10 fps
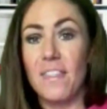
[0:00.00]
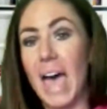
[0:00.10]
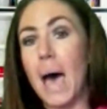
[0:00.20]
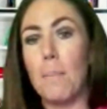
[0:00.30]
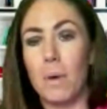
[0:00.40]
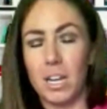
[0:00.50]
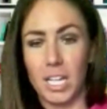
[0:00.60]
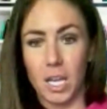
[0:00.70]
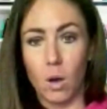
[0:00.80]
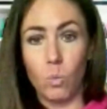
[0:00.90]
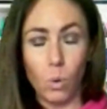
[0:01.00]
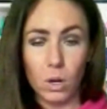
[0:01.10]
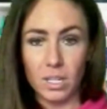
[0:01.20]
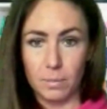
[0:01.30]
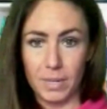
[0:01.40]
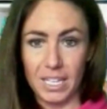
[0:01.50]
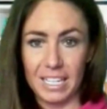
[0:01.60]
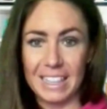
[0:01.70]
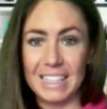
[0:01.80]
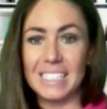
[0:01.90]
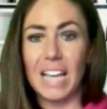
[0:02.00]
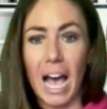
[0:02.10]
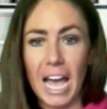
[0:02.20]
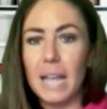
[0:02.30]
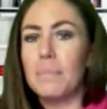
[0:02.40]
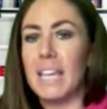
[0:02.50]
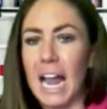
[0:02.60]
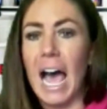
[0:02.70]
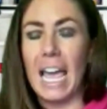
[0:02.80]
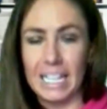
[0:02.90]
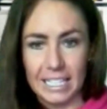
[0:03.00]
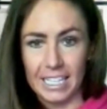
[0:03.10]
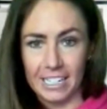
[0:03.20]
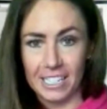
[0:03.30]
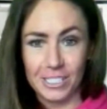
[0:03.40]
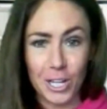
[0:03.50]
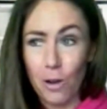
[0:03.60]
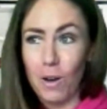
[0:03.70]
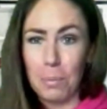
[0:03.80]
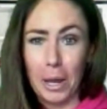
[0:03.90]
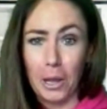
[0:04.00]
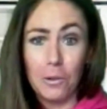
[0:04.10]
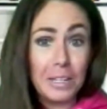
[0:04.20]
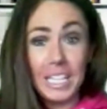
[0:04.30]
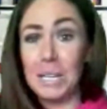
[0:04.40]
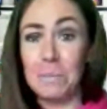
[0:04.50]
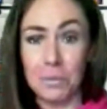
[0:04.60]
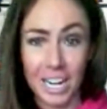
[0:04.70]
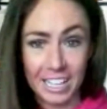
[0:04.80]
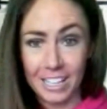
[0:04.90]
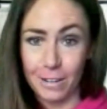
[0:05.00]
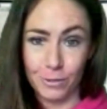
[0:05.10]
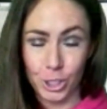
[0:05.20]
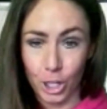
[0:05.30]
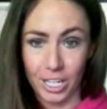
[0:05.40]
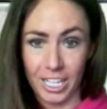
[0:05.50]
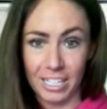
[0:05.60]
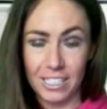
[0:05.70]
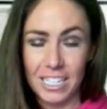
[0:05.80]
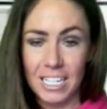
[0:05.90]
that money awarded me the time that I needed to go on my own eat, pray, love journey.